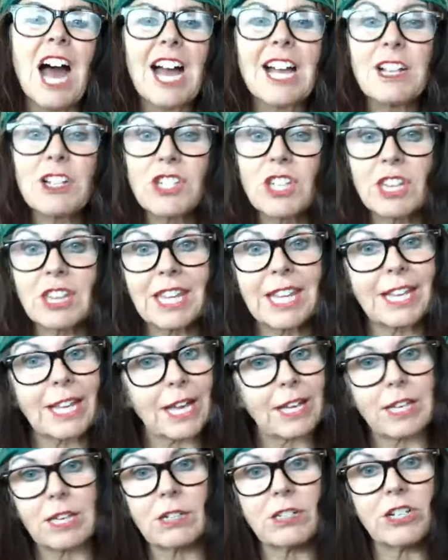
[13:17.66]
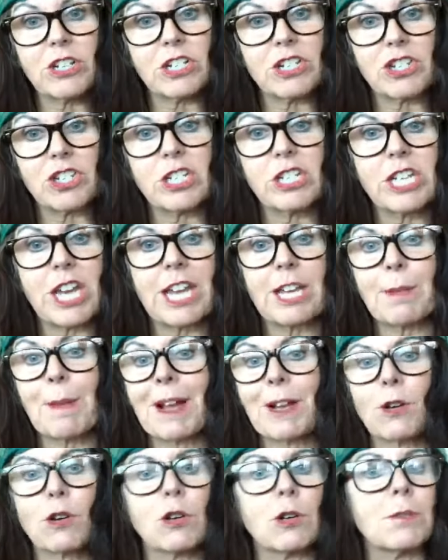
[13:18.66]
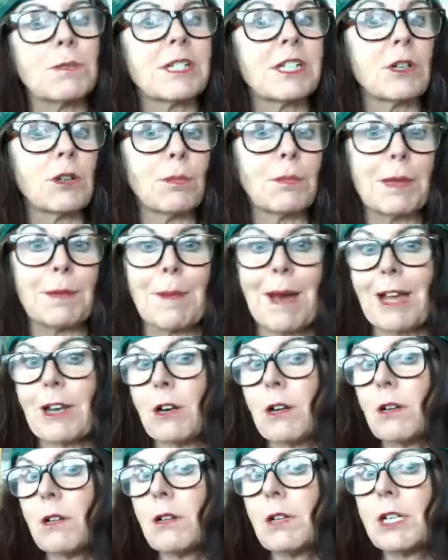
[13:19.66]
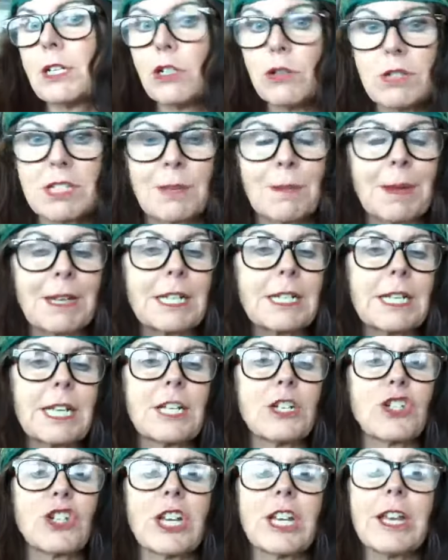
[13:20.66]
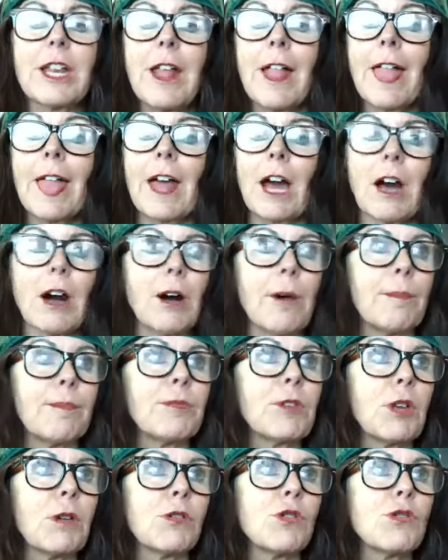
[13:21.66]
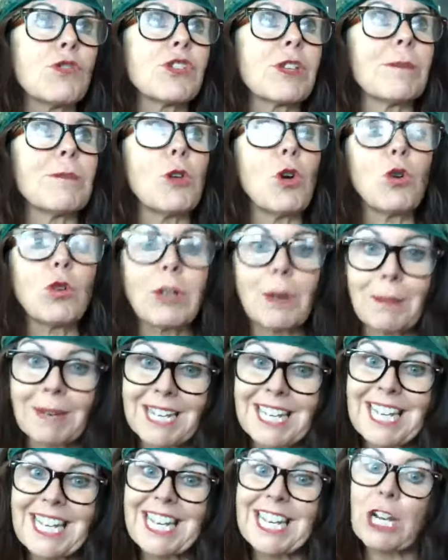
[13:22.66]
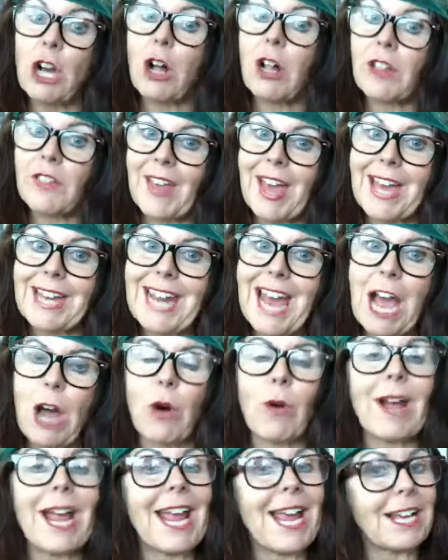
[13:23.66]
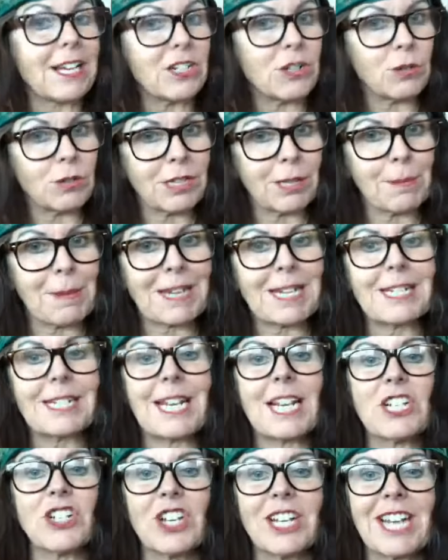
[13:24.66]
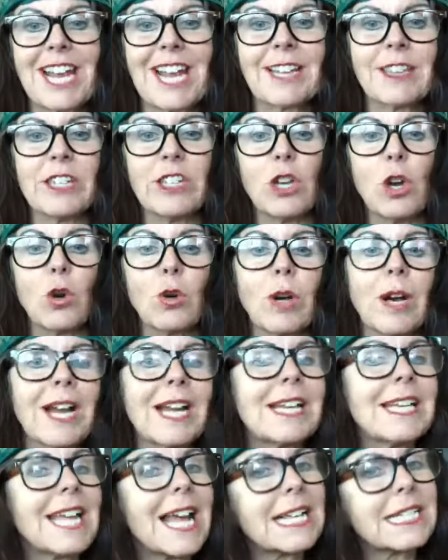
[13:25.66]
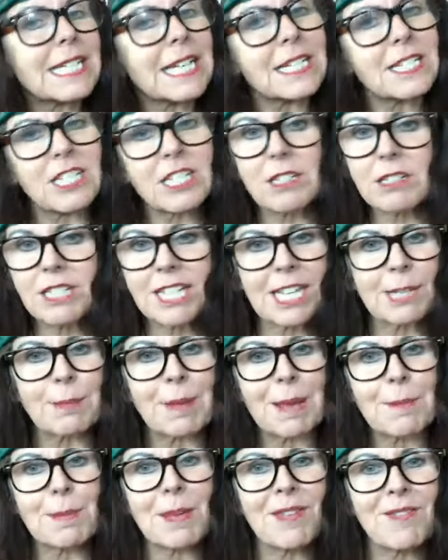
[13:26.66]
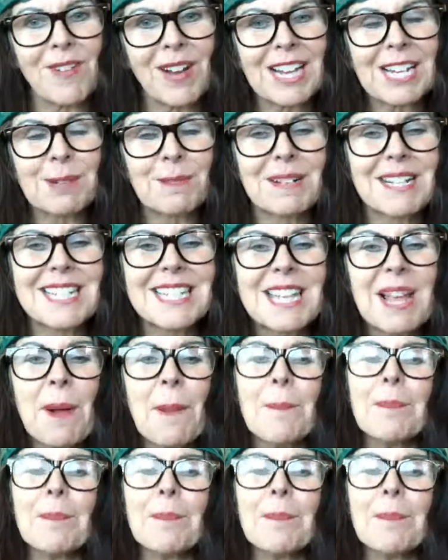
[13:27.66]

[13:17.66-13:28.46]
I used to think I could just take my herbs and it'll be better, and do some meditation, do some yoga, but getting all that out and doing the meditation and the yoga, and yes, I still take my B vitamins,